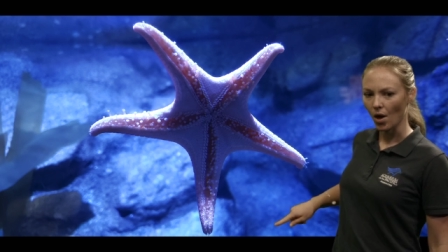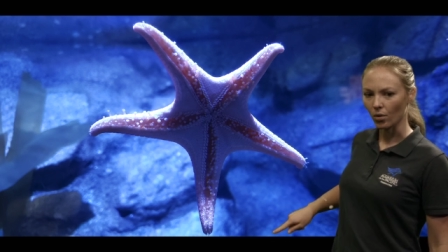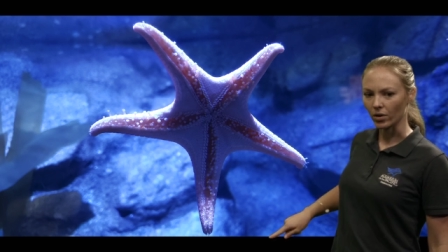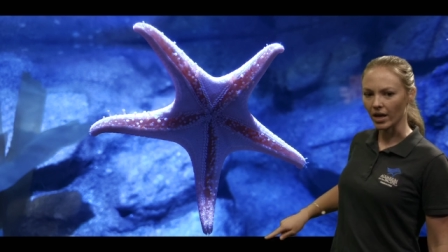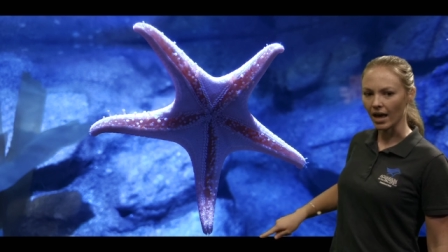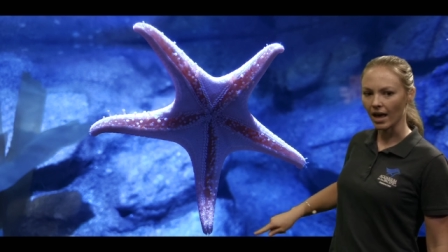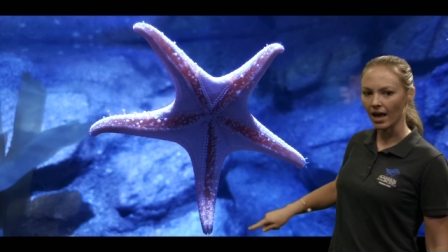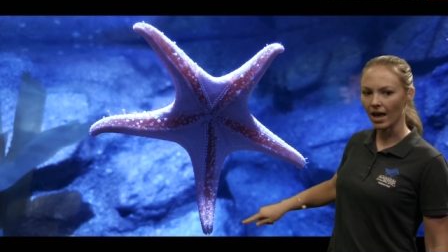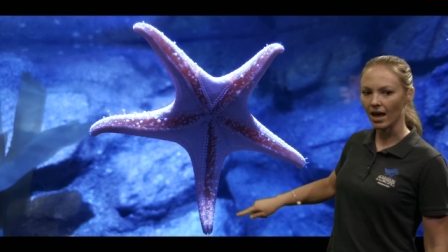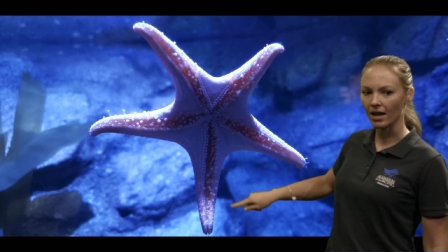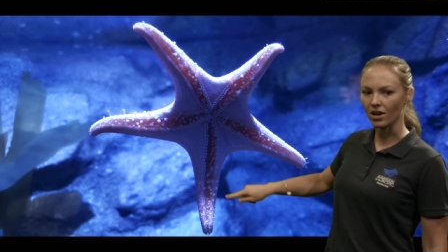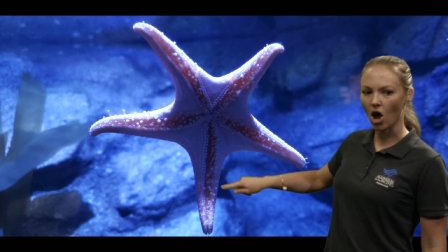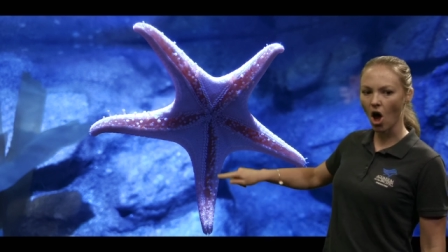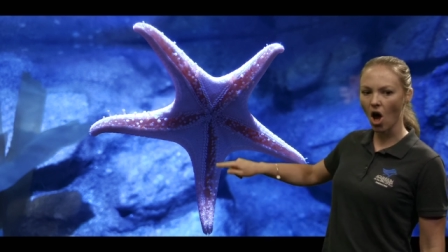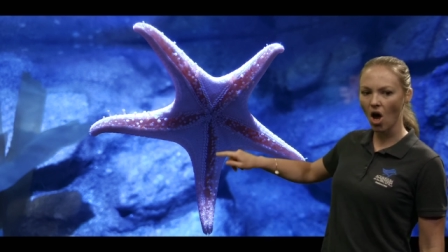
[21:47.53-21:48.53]
Yeah,
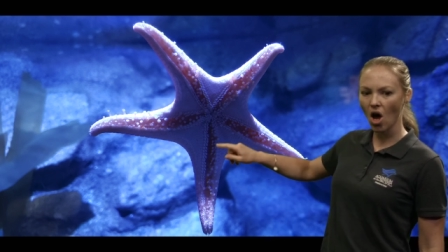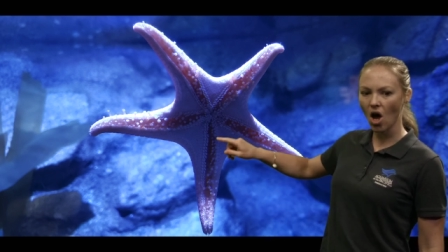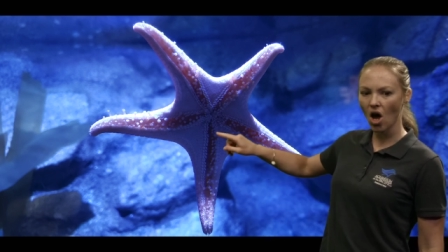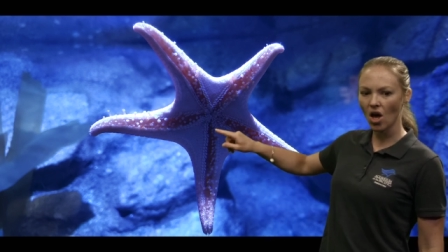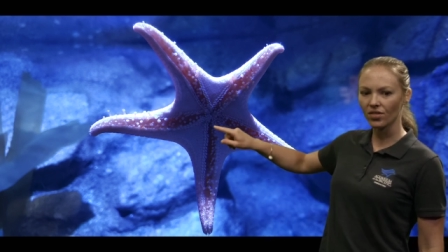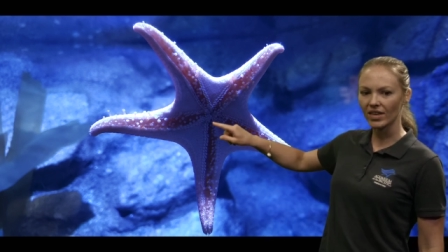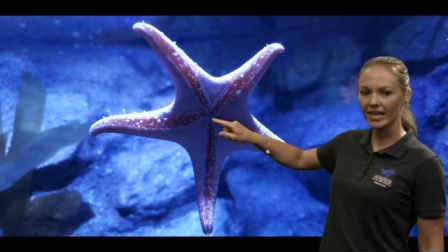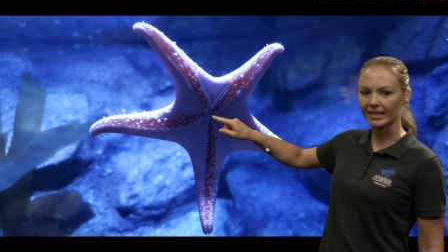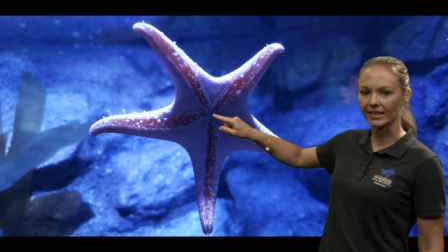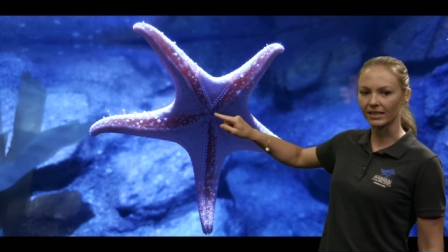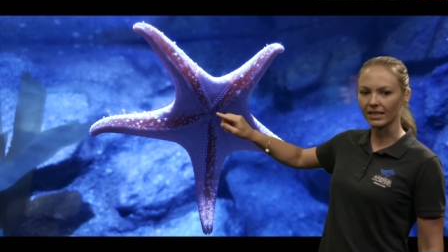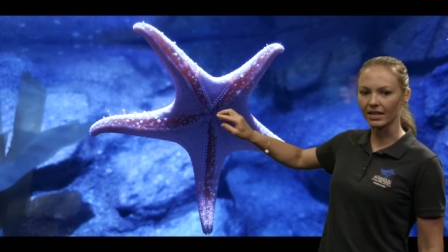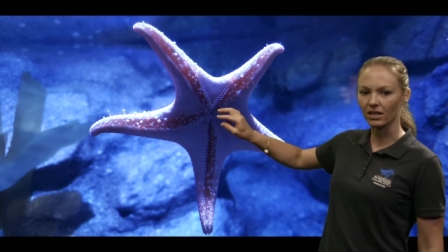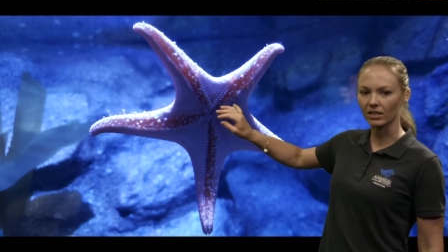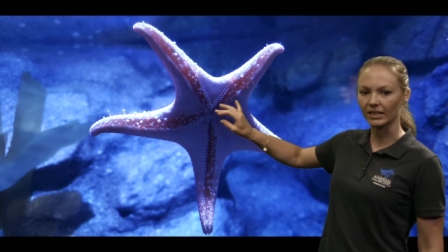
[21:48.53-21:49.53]
and all these
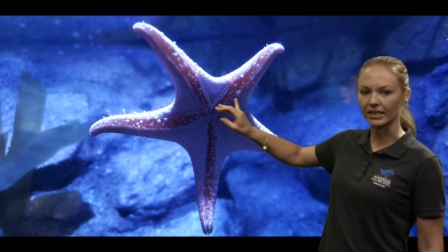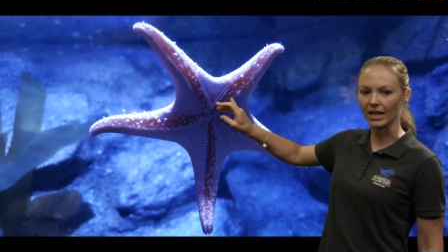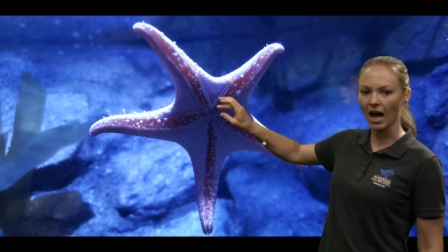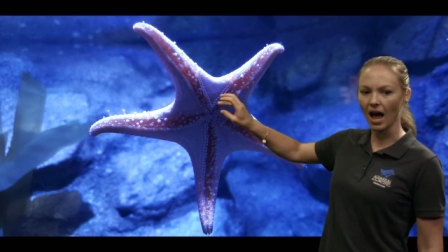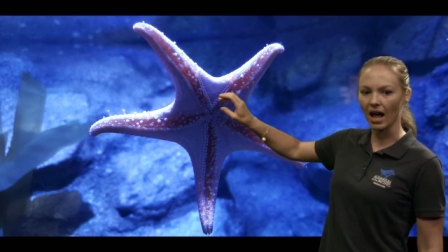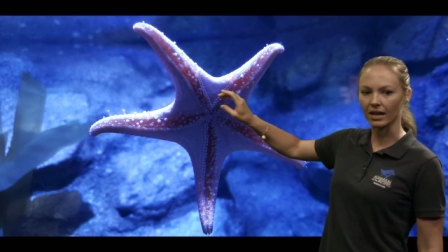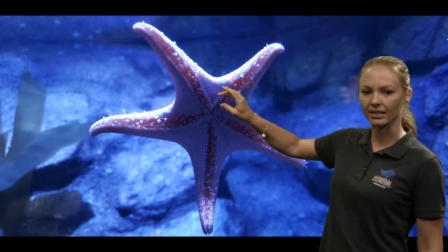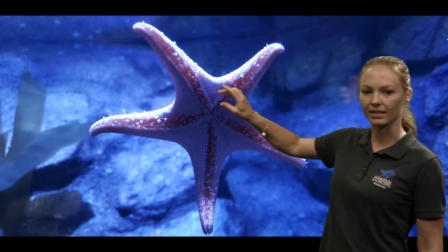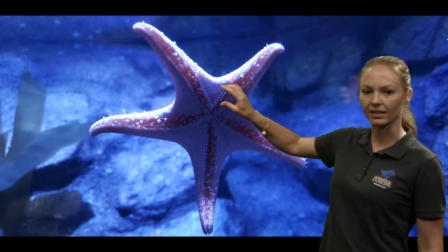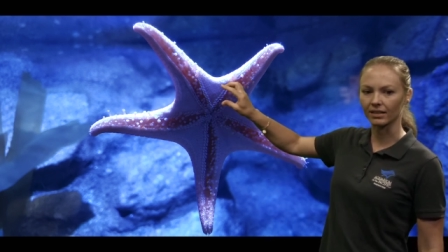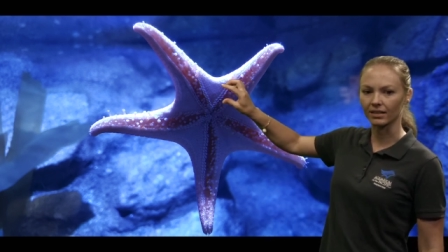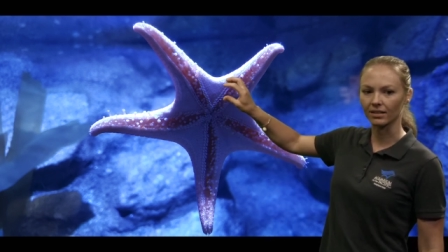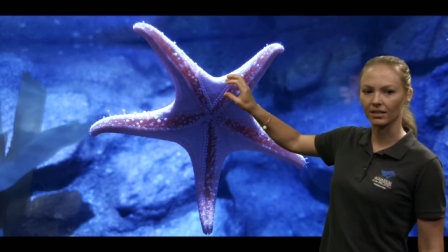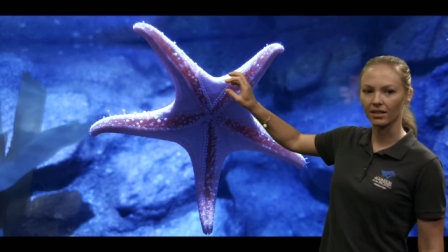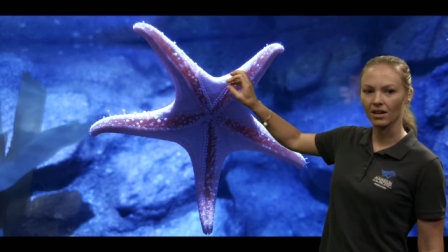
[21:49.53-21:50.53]
little
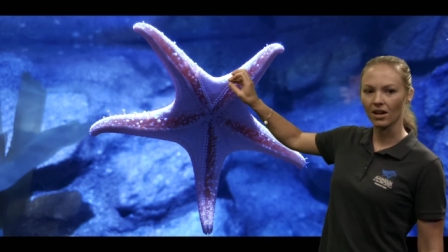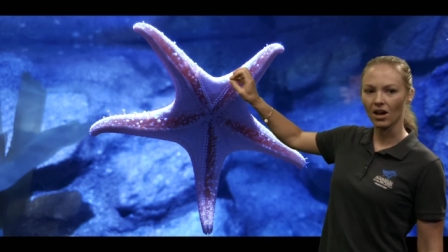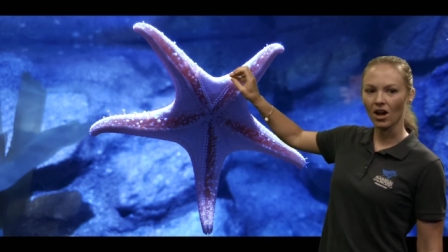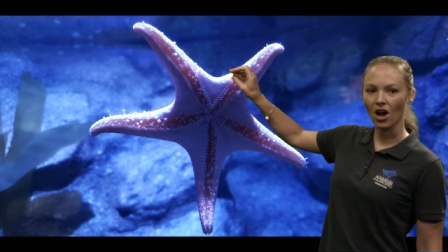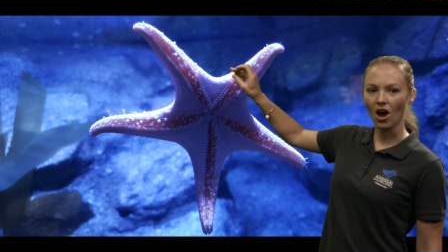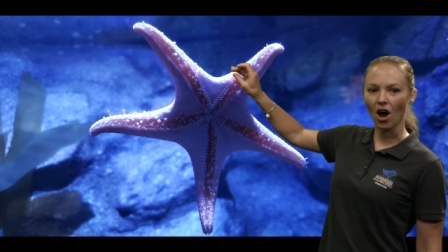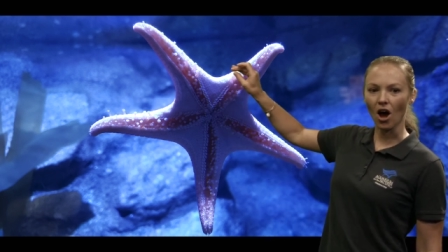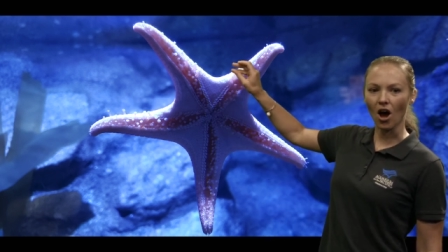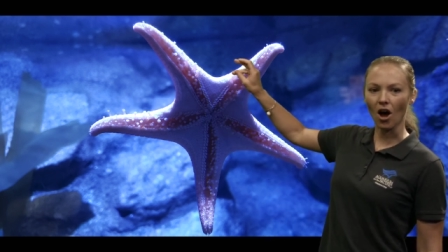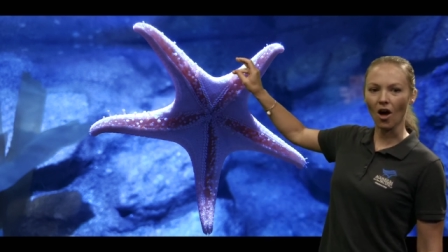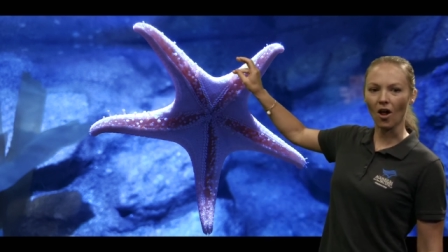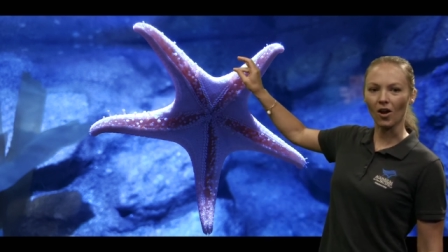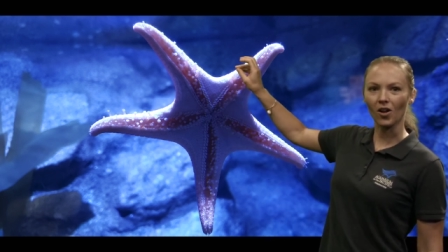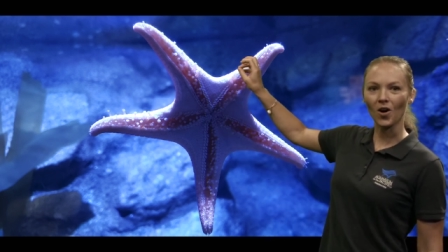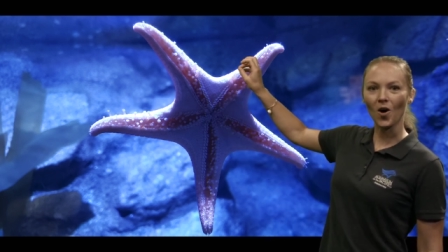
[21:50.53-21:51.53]
dots
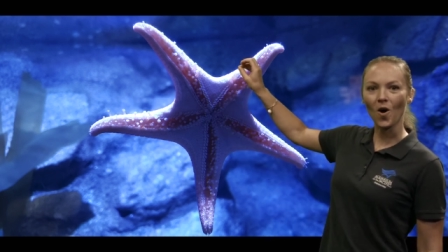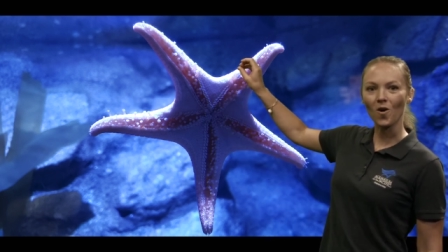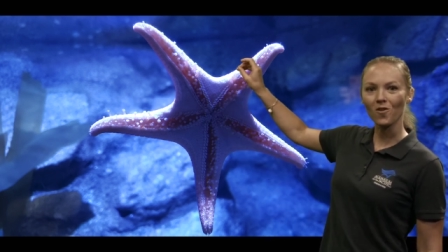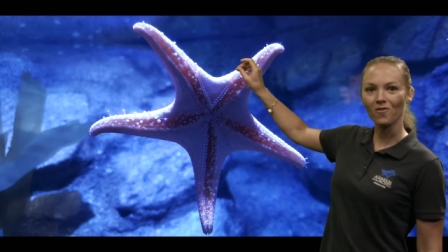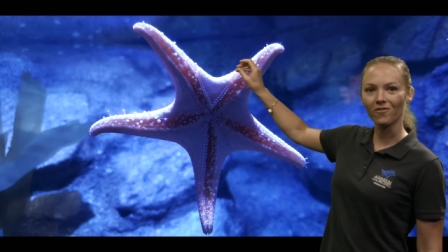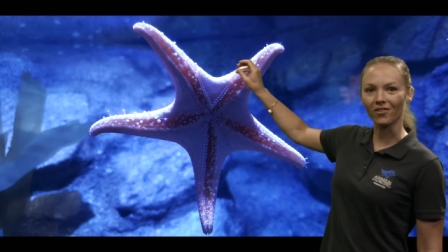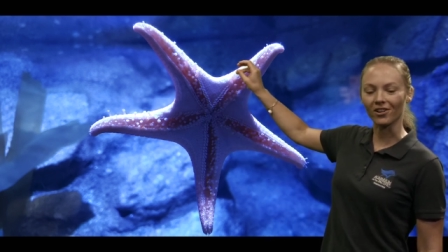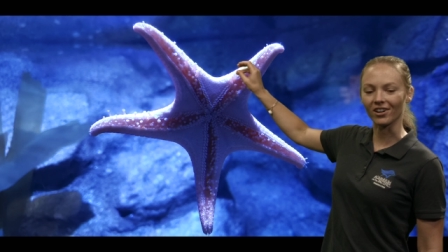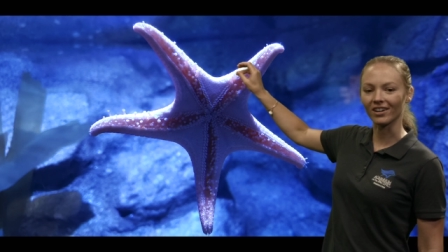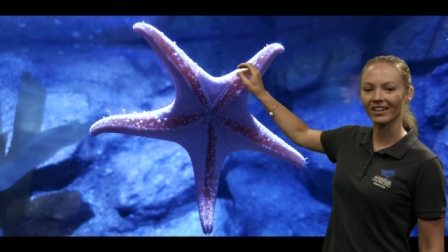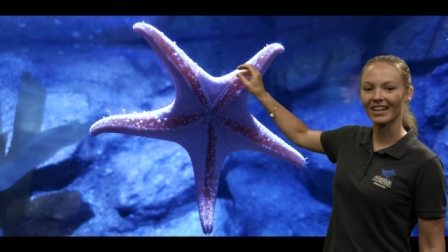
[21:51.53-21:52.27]
all over.